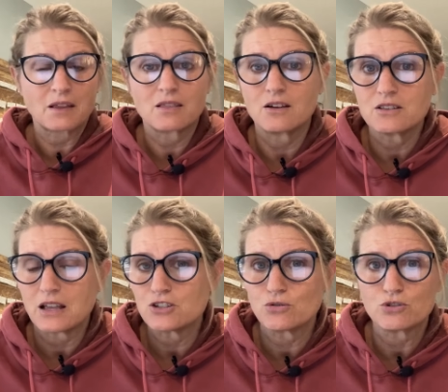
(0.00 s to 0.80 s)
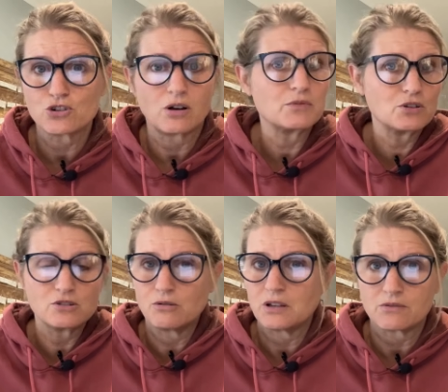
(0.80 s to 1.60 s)
that's your job, you're
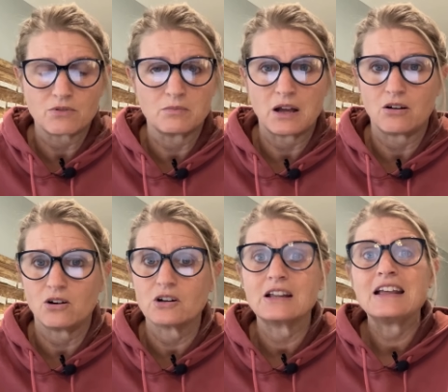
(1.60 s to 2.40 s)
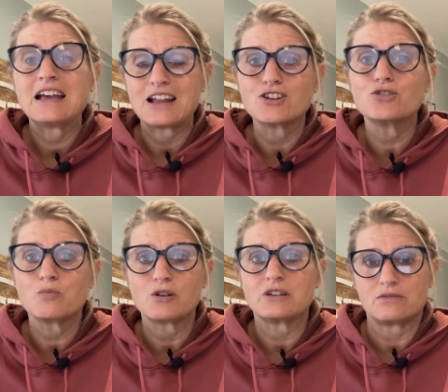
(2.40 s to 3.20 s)
doing it from now on, and you
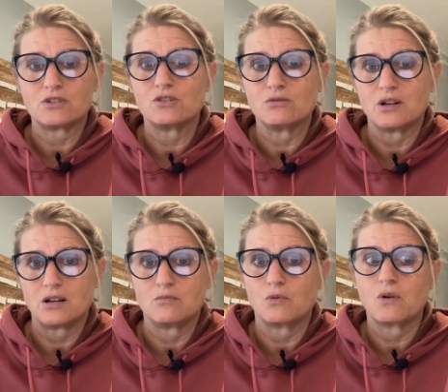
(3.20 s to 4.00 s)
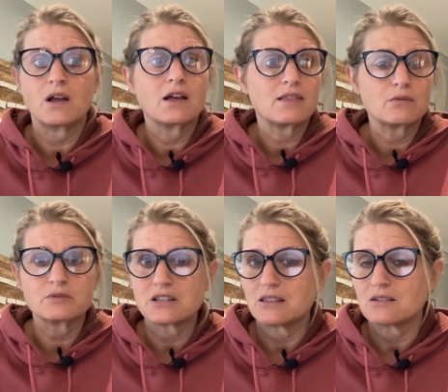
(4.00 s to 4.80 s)
won't have to do it anymore. They will
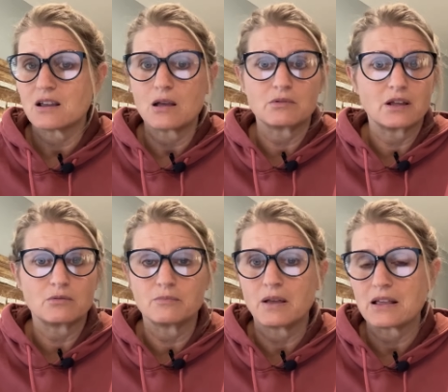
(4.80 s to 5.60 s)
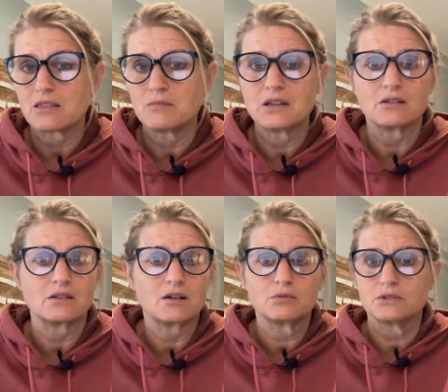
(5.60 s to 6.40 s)
set the table, they will make the meal,
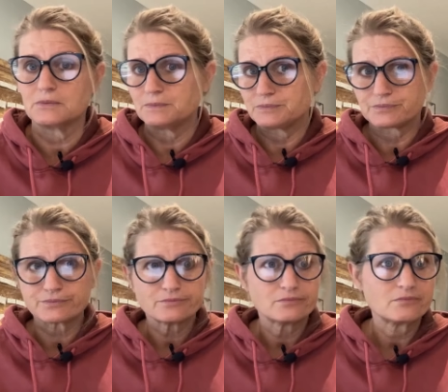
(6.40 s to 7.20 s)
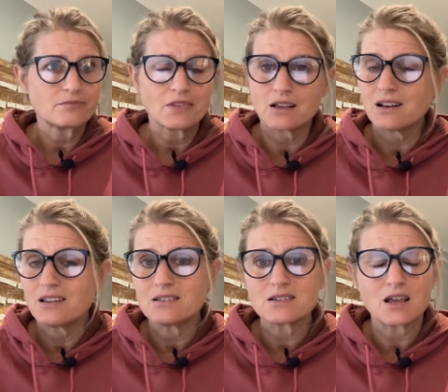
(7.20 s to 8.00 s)
they will clear
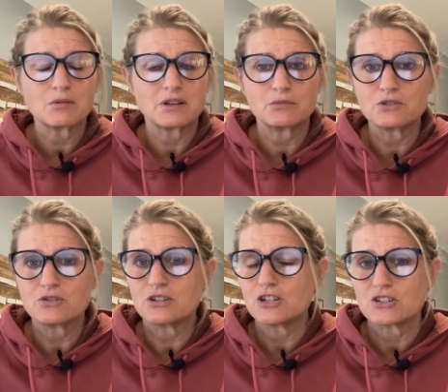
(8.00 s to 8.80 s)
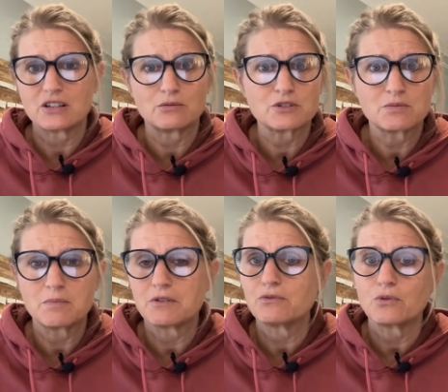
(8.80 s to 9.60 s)
the table, they will do the dishes, they will sweep
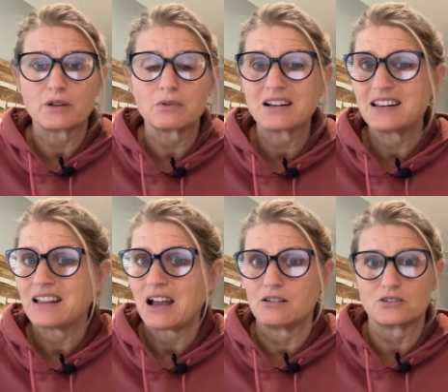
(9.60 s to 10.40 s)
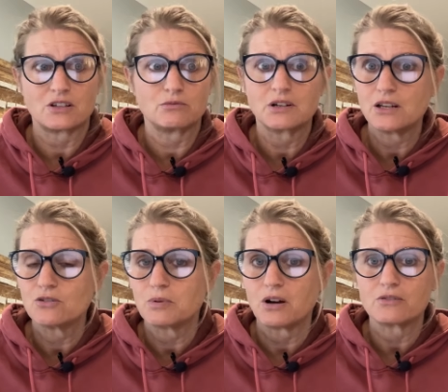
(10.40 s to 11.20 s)
the floor, they will clean the house, they will clean your
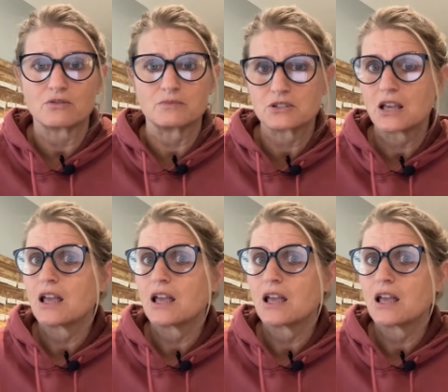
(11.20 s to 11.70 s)
bathrooms.